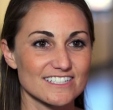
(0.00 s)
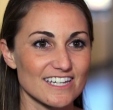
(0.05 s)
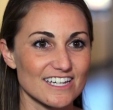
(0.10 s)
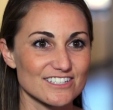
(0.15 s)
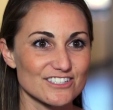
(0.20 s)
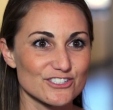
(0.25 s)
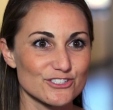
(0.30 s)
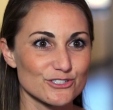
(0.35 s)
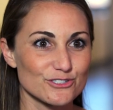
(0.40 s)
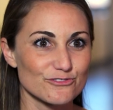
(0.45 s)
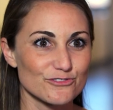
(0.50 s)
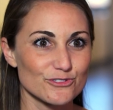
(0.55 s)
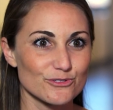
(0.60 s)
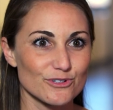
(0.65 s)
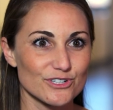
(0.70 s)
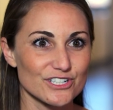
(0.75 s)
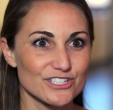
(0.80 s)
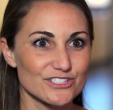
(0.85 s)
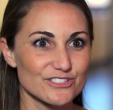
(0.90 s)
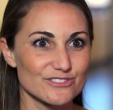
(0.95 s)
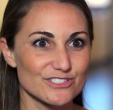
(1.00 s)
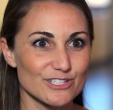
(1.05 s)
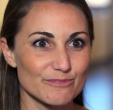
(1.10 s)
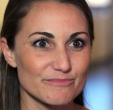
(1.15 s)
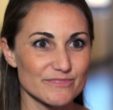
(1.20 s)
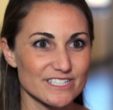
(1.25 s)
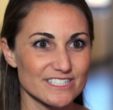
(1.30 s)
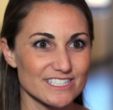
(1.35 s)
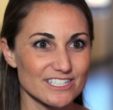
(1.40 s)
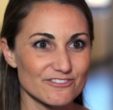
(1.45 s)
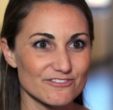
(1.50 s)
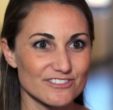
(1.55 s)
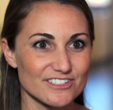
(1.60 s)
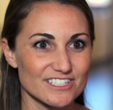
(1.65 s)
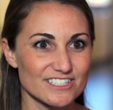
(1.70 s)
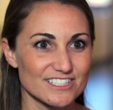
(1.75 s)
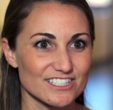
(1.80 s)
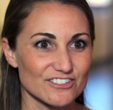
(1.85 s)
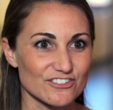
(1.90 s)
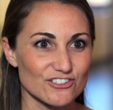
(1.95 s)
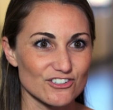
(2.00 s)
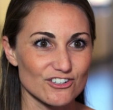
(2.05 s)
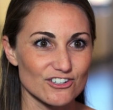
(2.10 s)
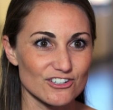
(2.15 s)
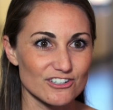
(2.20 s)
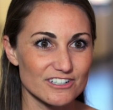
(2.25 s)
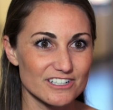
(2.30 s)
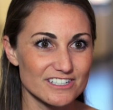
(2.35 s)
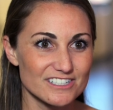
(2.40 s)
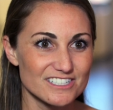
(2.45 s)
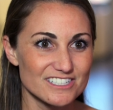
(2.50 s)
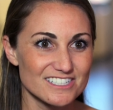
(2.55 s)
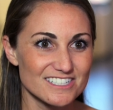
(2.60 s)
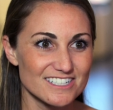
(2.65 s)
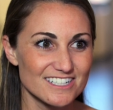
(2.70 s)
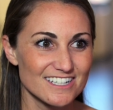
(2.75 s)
against you if you want to do something different. It's encouraged.